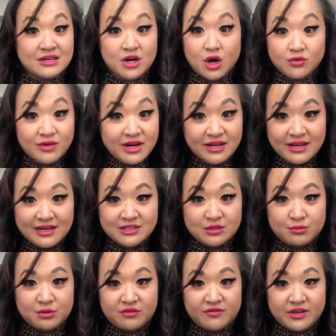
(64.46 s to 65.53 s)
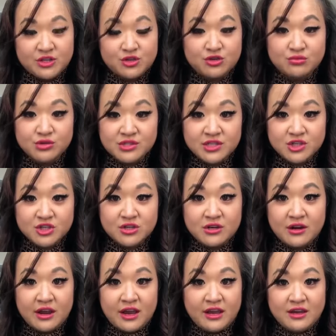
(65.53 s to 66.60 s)
already as a professional
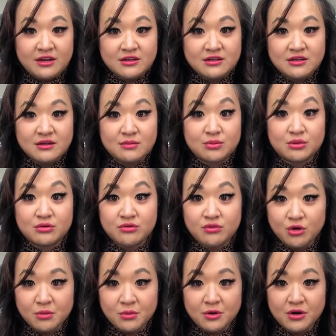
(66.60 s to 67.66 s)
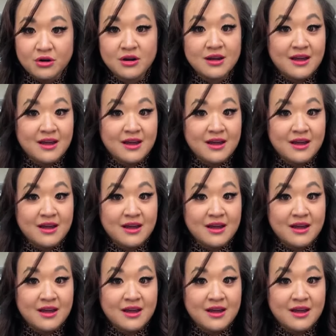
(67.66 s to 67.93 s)
musician and performer,